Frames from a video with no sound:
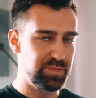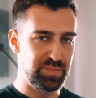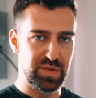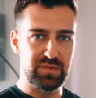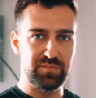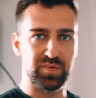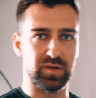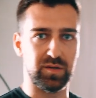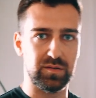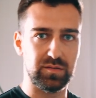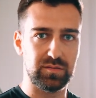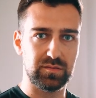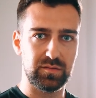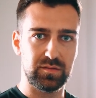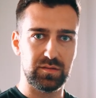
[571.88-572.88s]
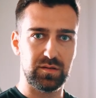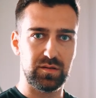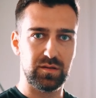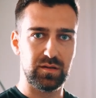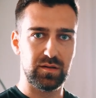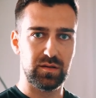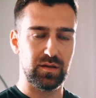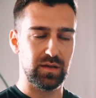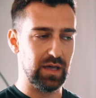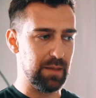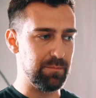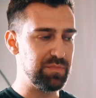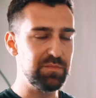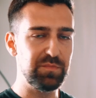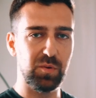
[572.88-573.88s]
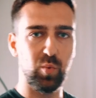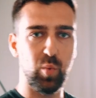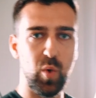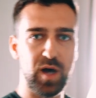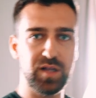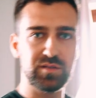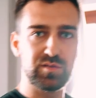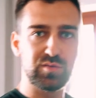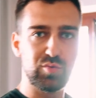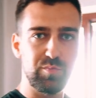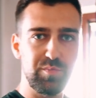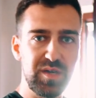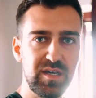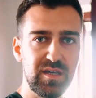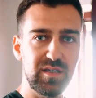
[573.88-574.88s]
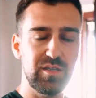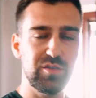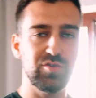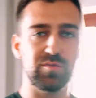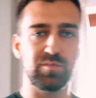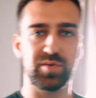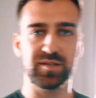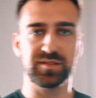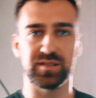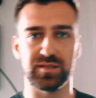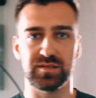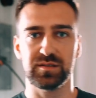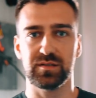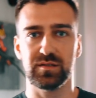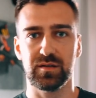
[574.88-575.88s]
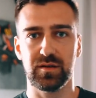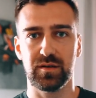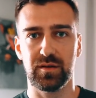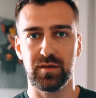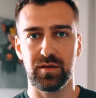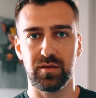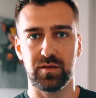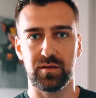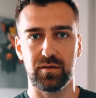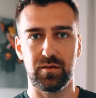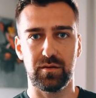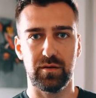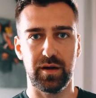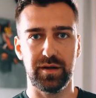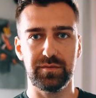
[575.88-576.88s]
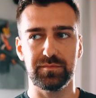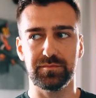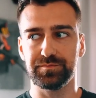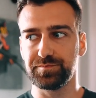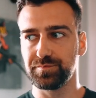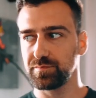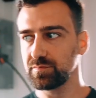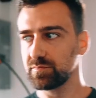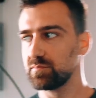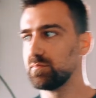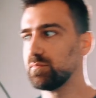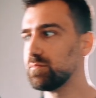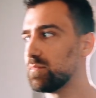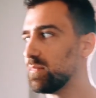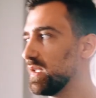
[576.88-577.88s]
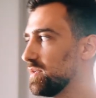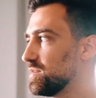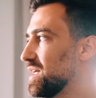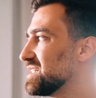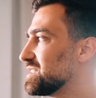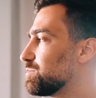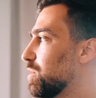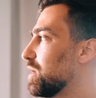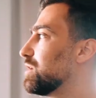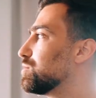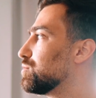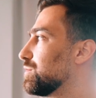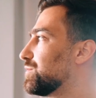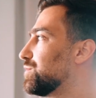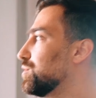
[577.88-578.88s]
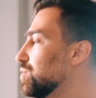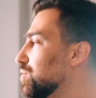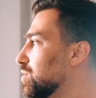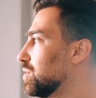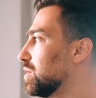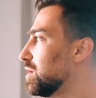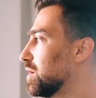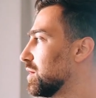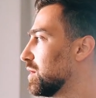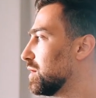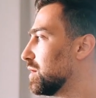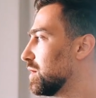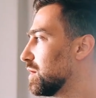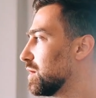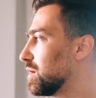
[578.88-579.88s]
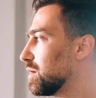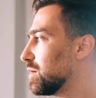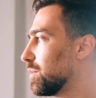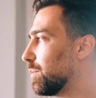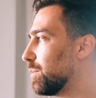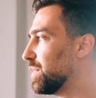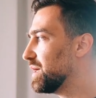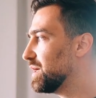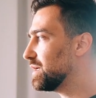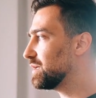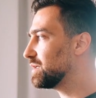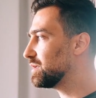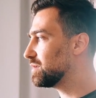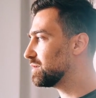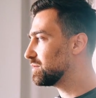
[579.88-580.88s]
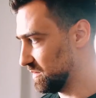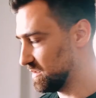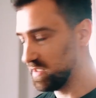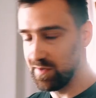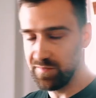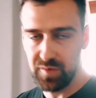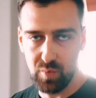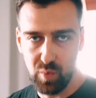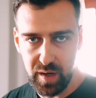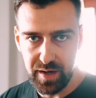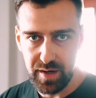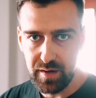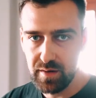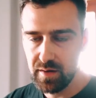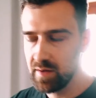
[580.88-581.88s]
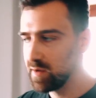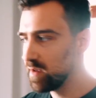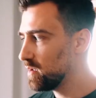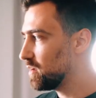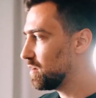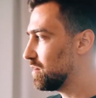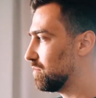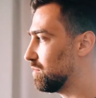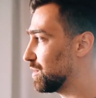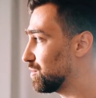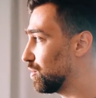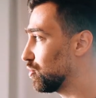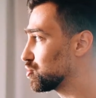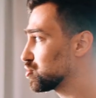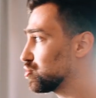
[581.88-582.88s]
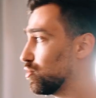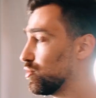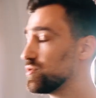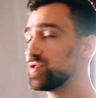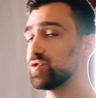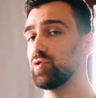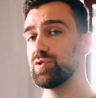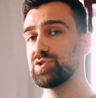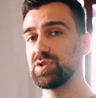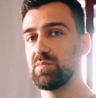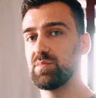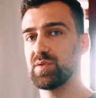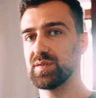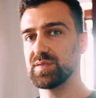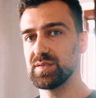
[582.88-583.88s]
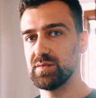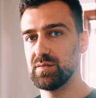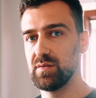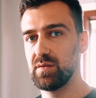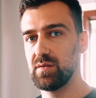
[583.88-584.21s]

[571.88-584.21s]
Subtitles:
people, and people want to be in your presence, right? And that's part of you being self-aware, but also a social person.